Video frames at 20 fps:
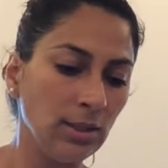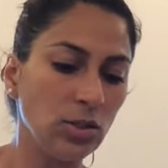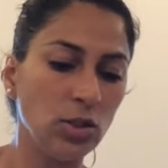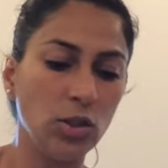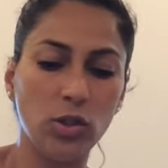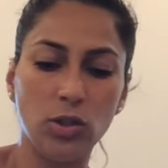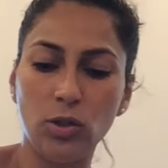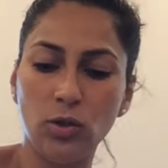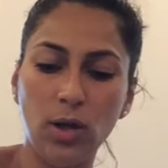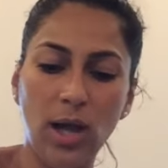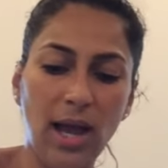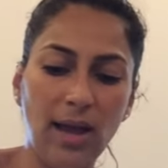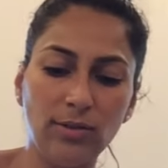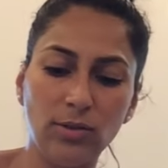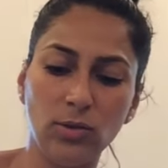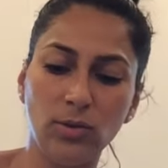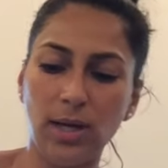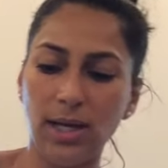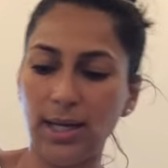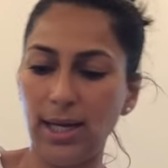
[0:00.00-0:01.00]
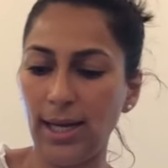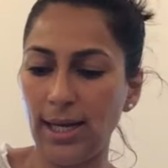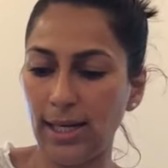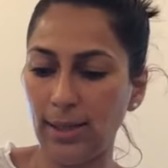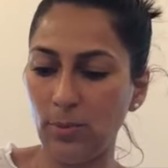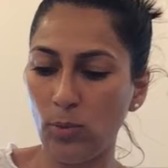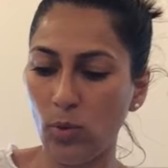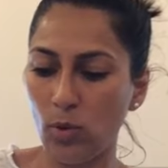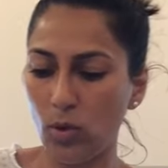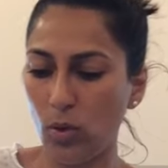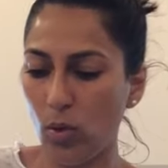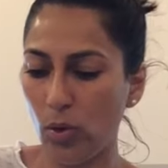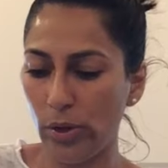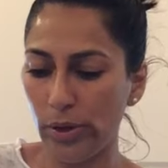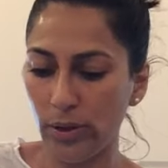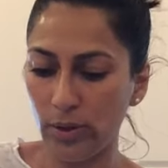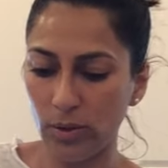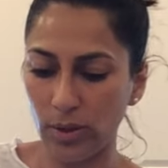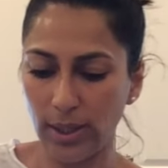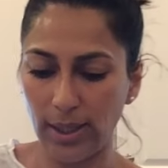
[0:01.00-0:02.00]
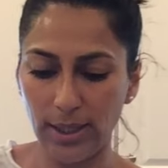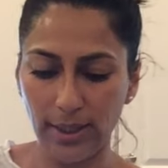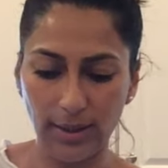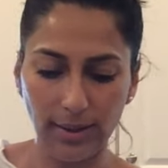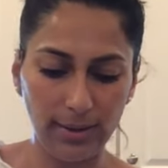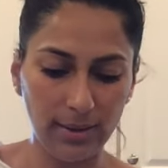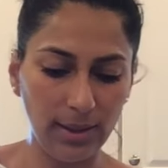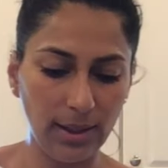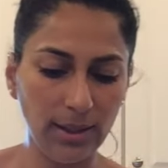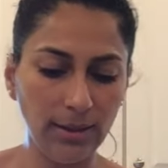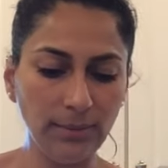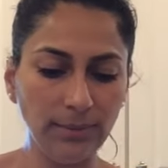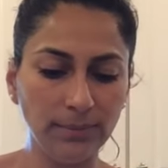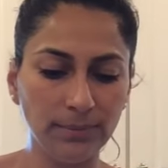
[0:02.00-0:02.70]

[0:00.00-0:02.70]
so you don't have to add any more oil or anything.